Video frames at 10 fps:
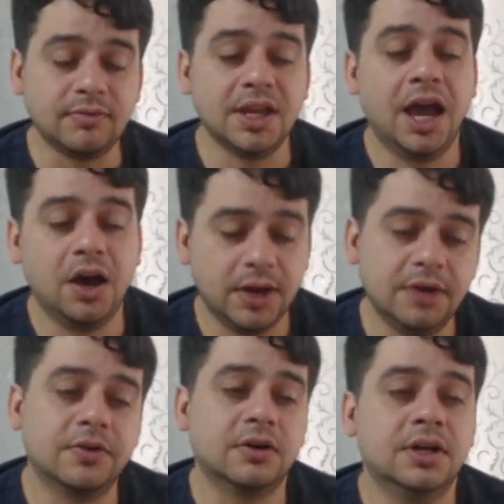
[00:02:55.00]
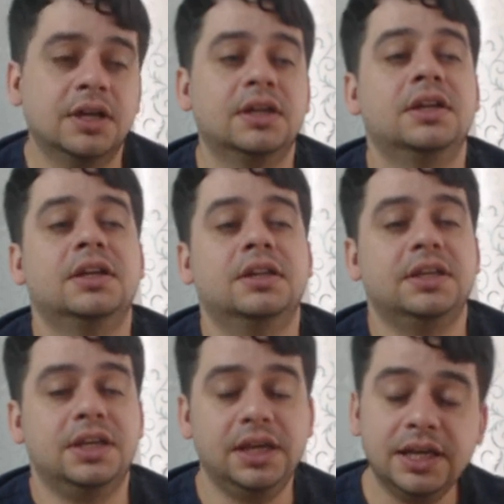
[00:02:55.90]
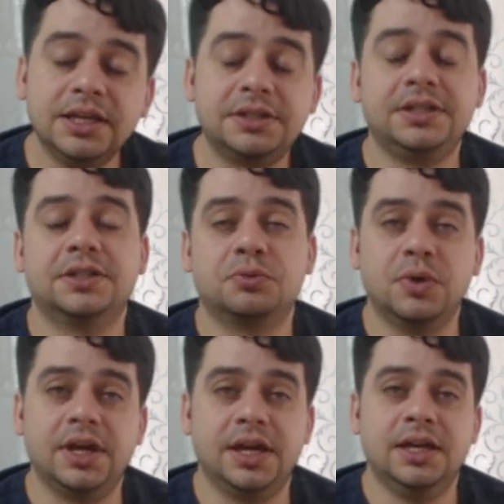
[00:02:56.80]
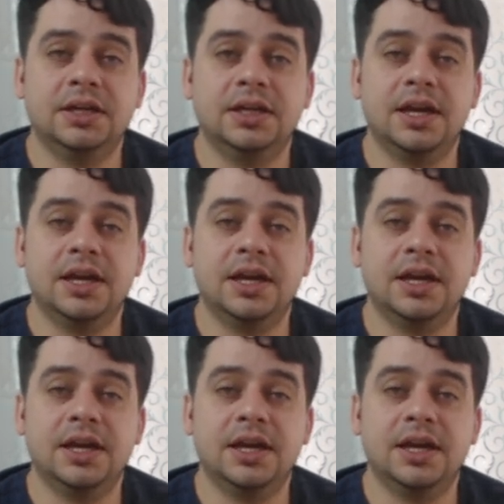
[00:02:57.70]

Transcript: However, the easiest way,